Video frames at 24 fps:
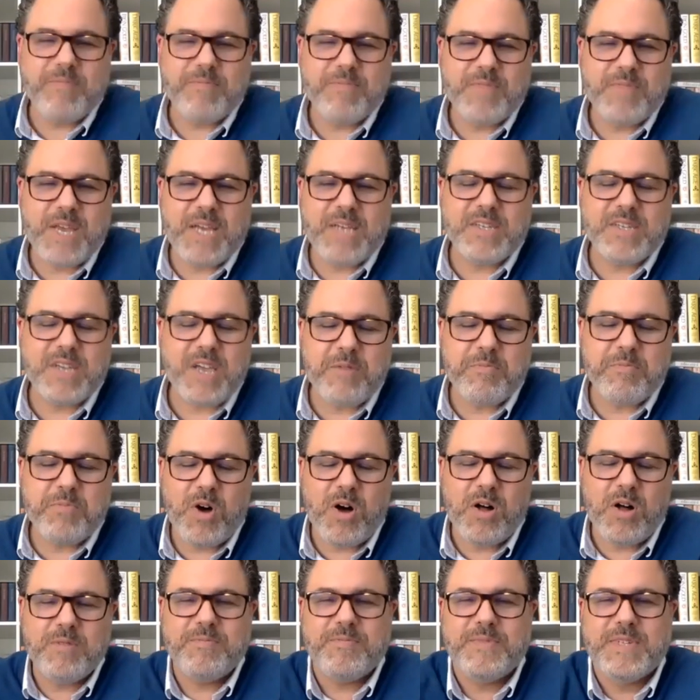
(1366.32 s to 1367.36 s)
Thanks again,
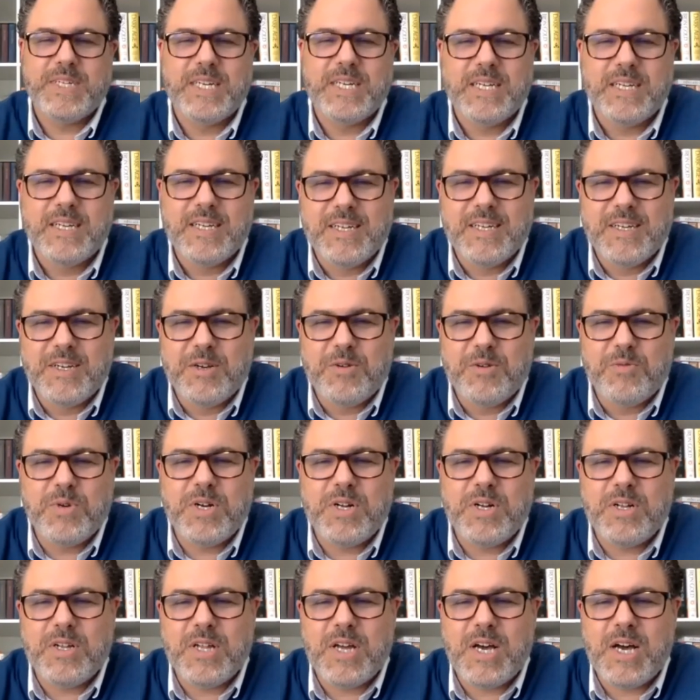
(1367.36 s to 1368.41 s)
Paul.
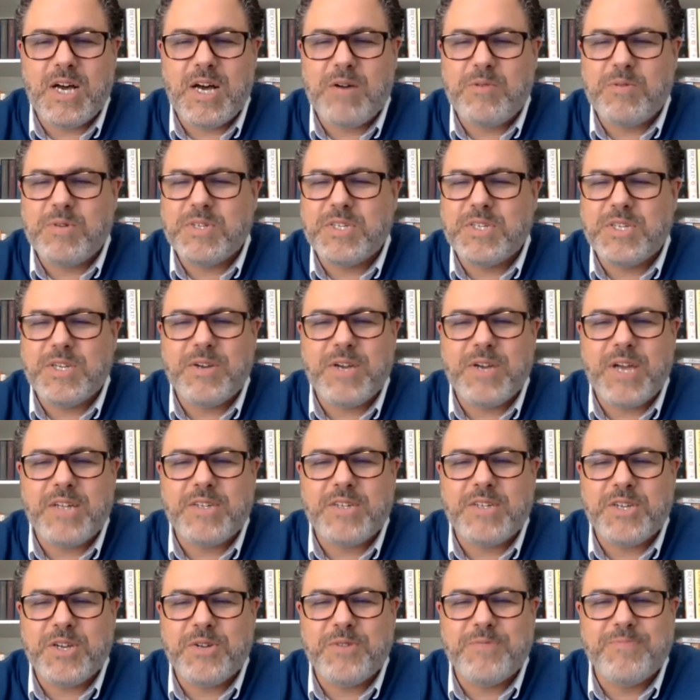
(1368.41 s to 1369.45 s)
We'll see you again
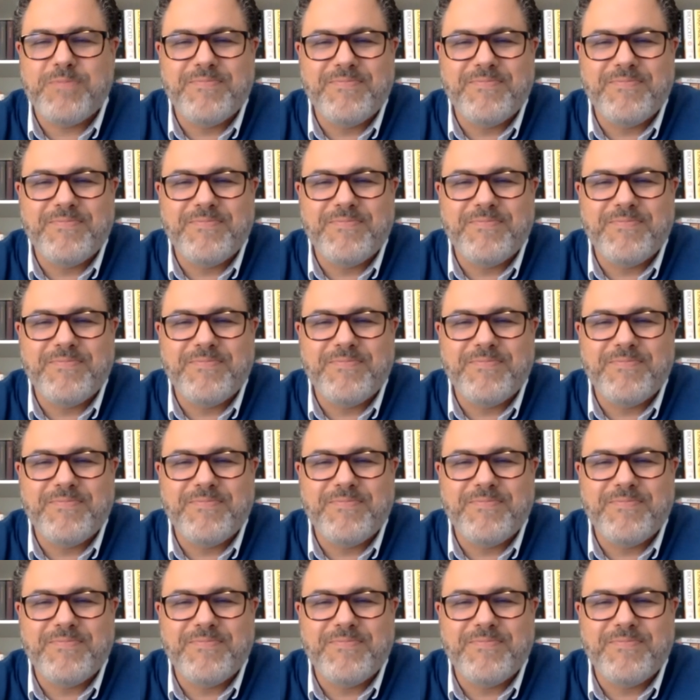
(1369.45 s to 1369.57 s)
soon.